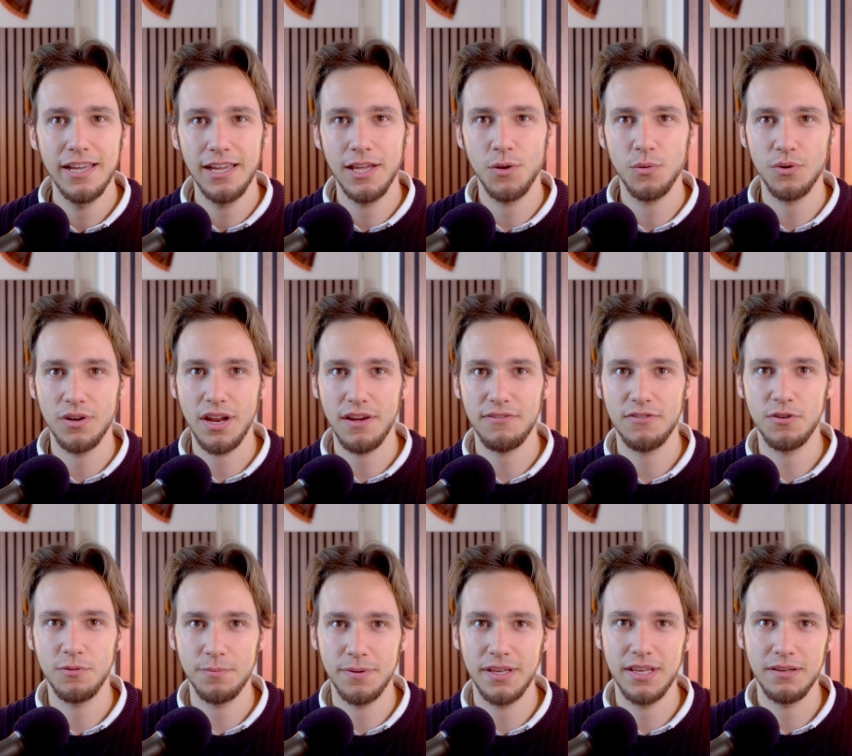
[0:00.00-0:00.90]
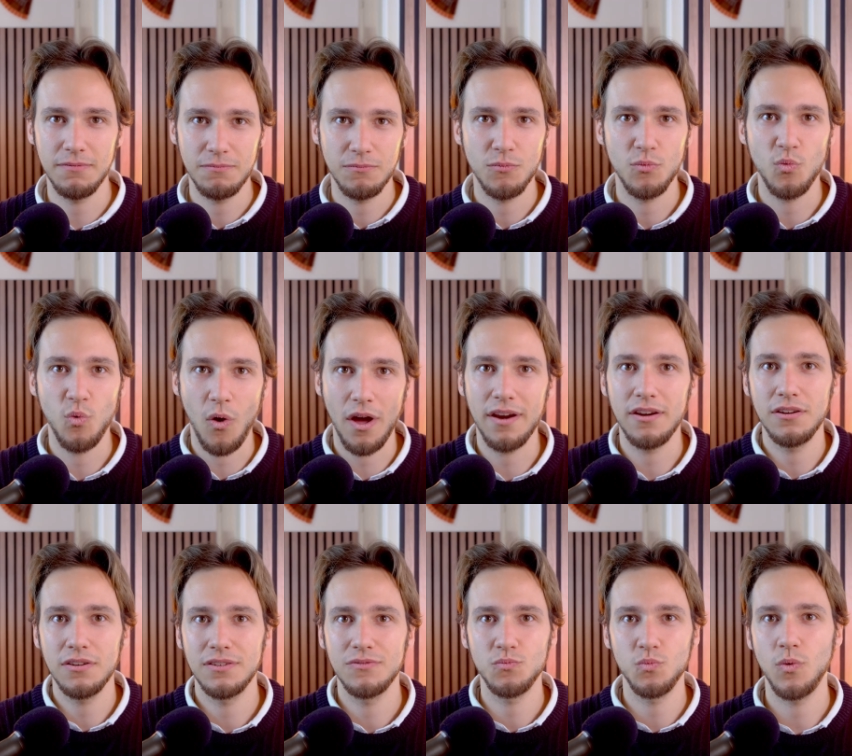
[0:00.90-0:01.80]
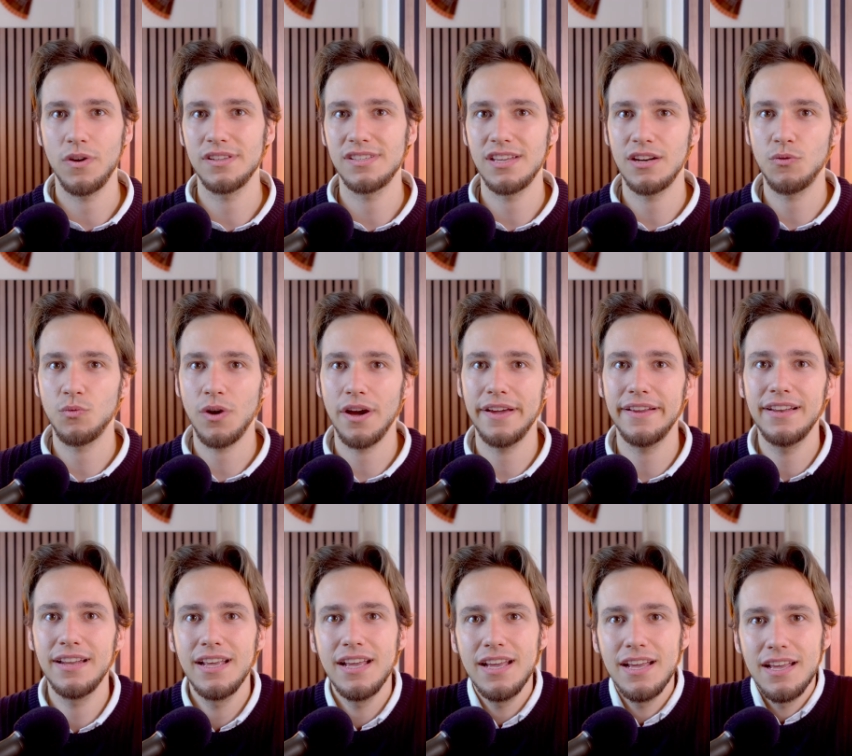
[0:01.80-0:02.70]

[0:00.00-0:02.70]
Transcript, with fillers: it would have to be run once in a while.